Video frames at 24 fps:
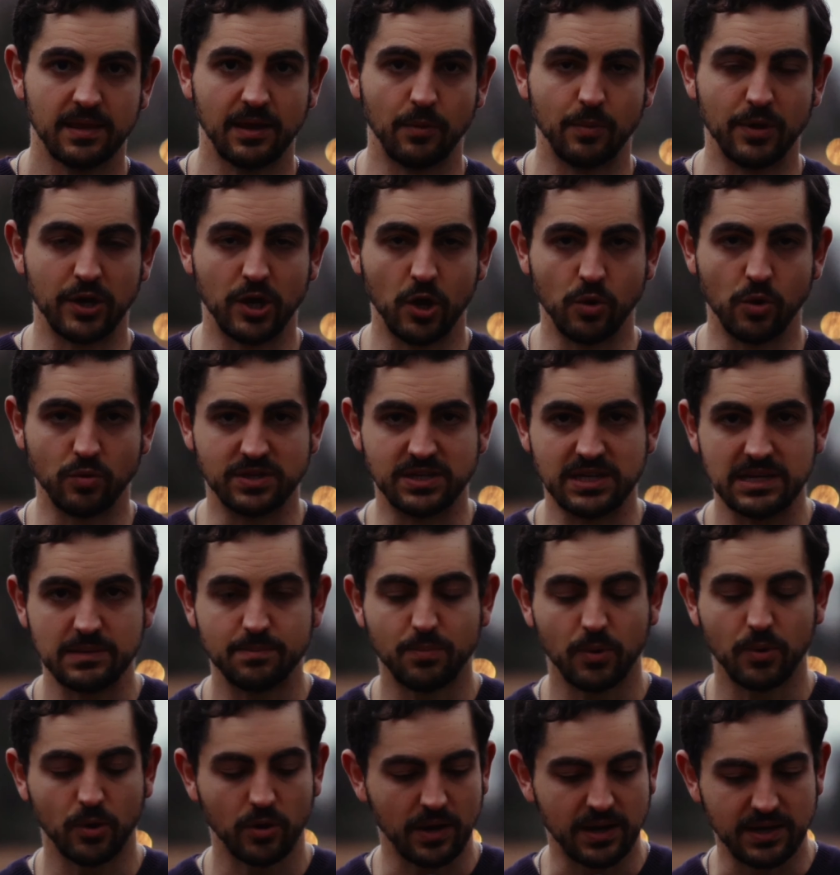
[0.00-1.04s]
that we go
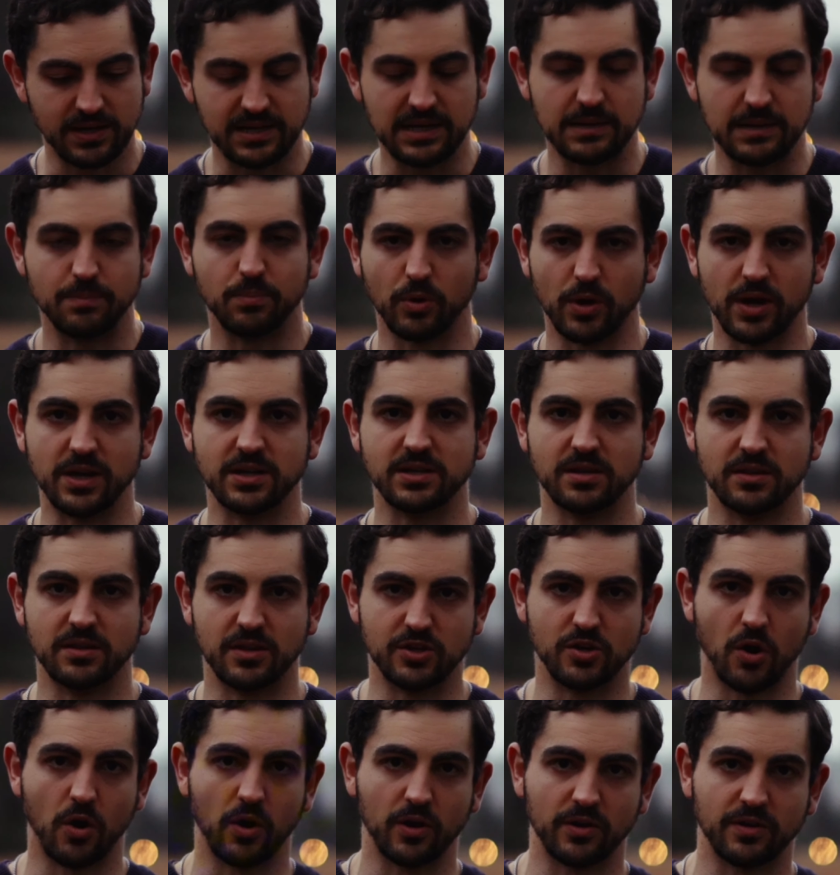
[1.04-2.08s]
deeper and deeper into
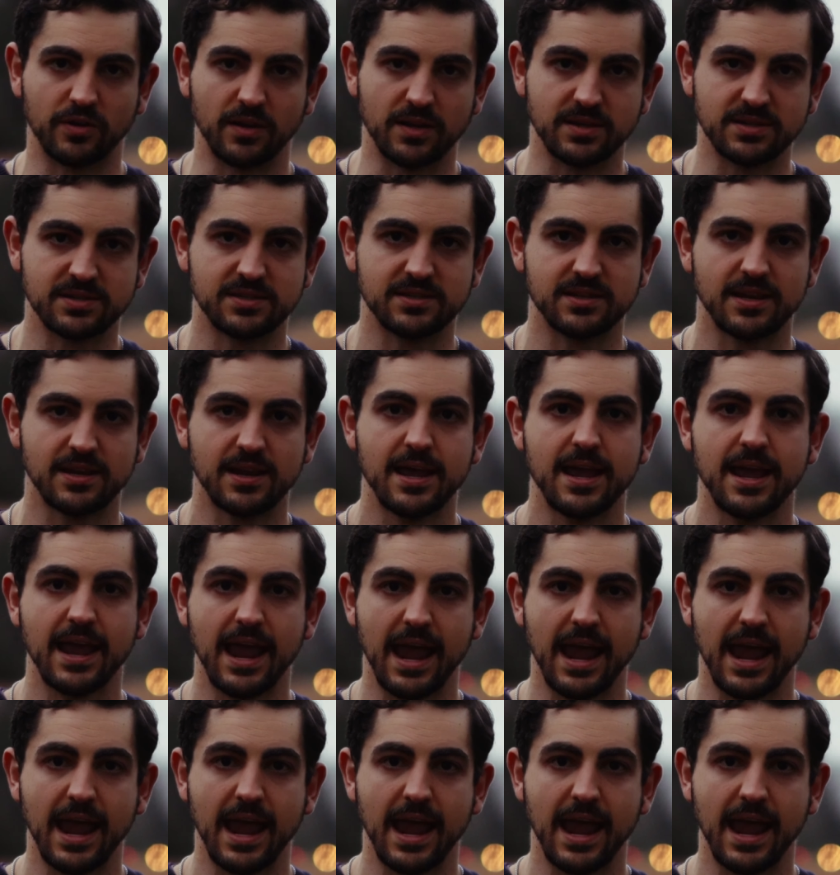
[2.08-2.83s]
the darkness.